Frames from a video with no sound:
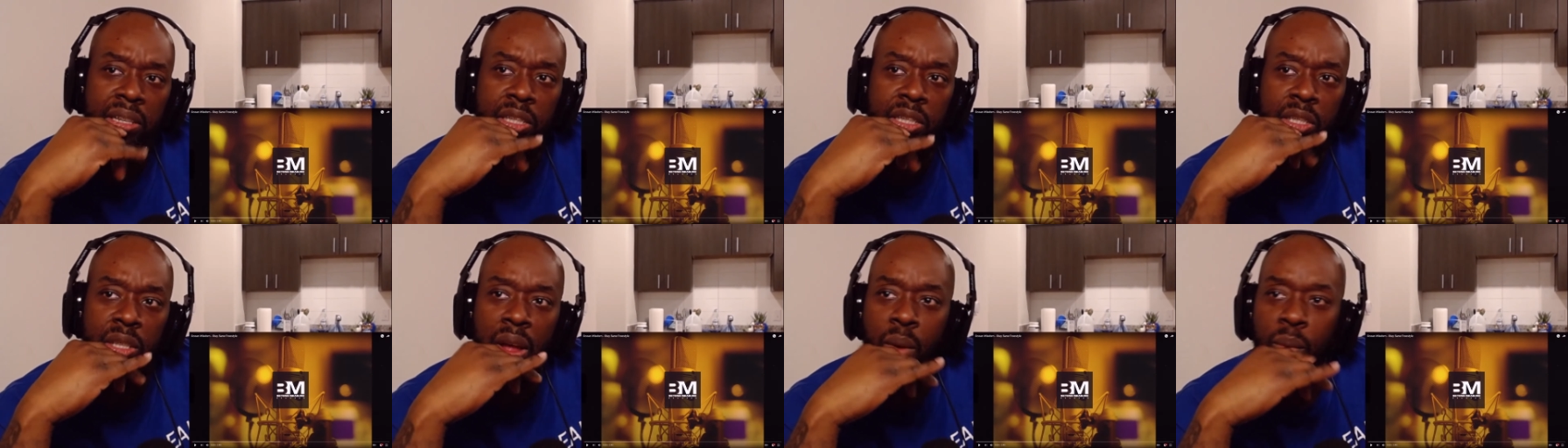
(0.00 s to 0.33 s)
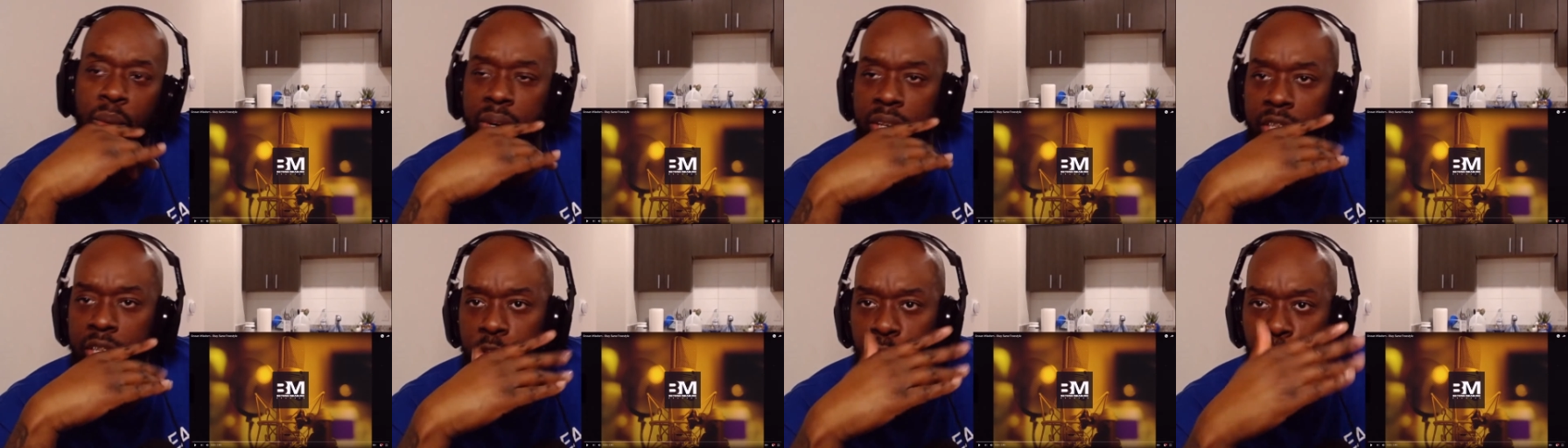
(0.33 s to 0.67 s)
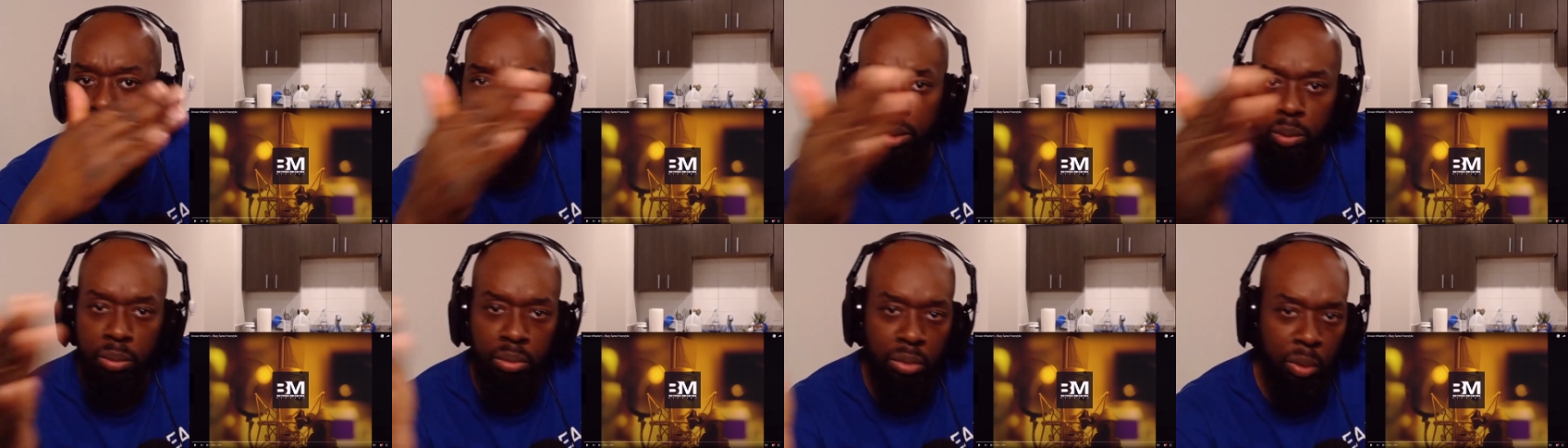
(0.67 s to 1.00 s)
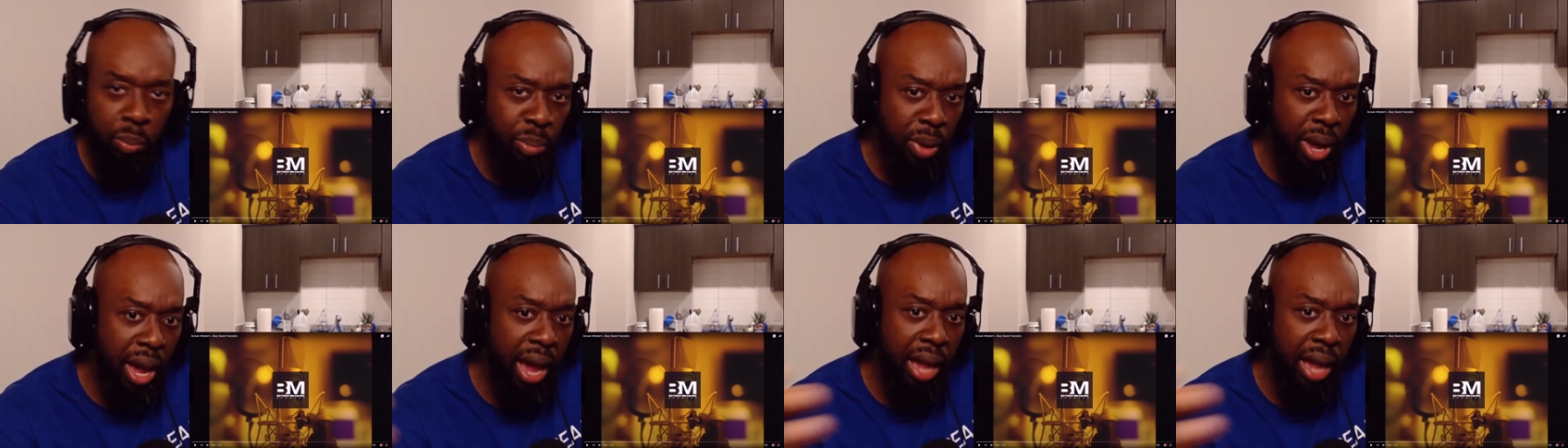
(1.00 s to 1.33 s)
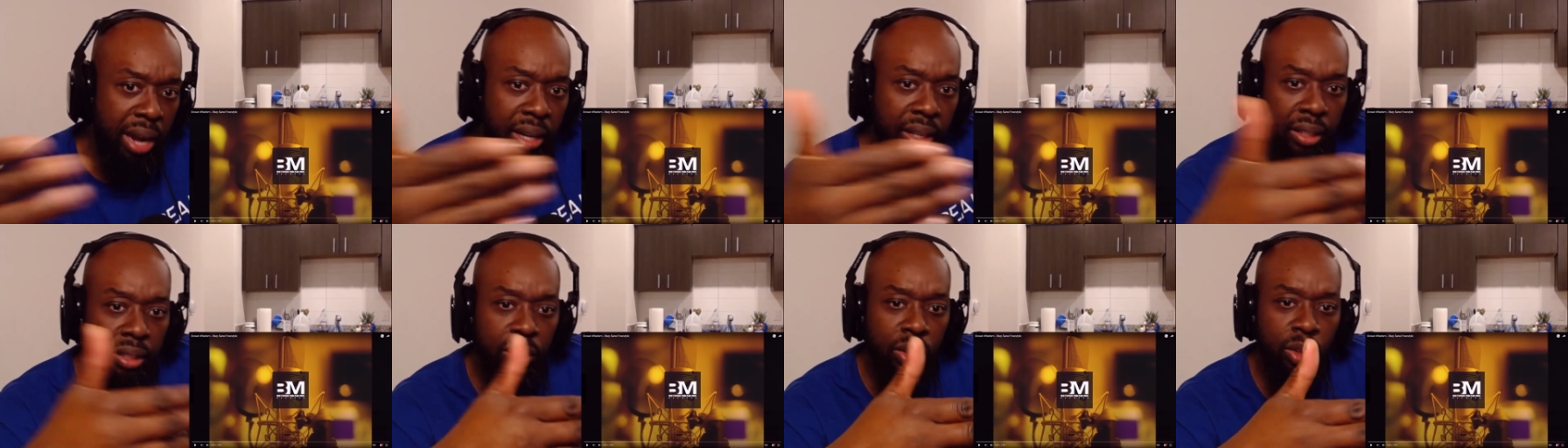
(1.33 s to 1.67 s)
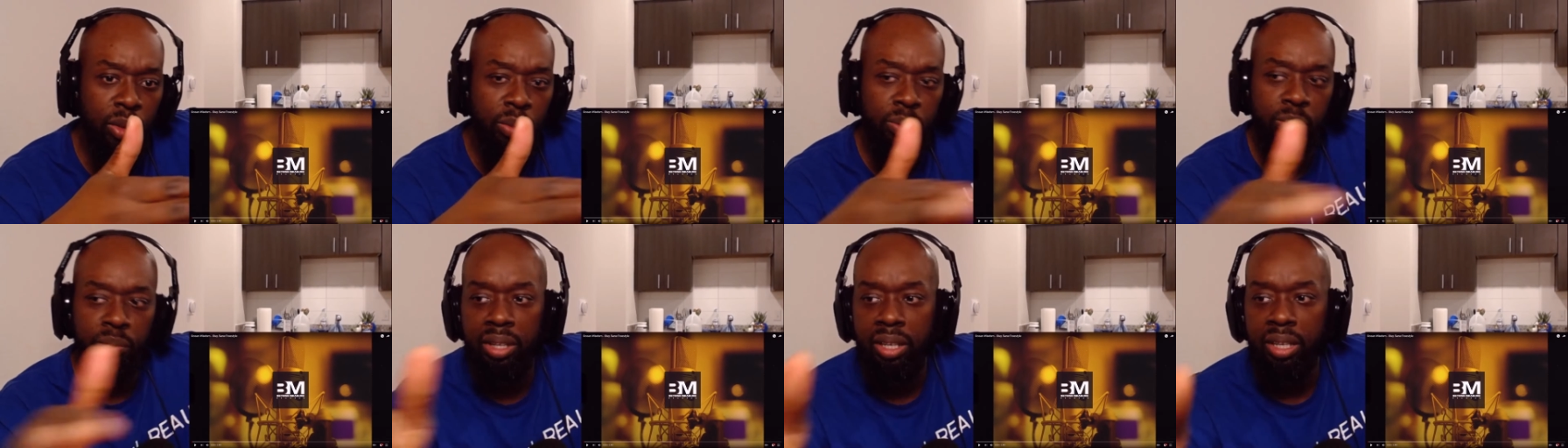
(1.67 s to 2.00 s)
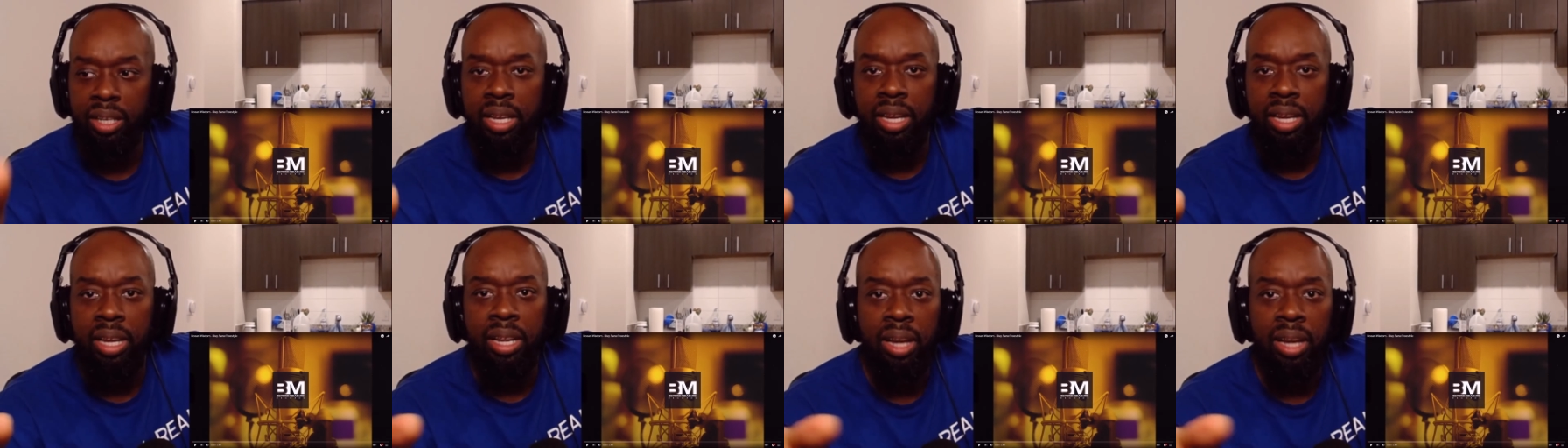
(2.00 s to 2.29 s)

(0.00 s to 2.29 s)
so I want to switch up the pattern a little bit.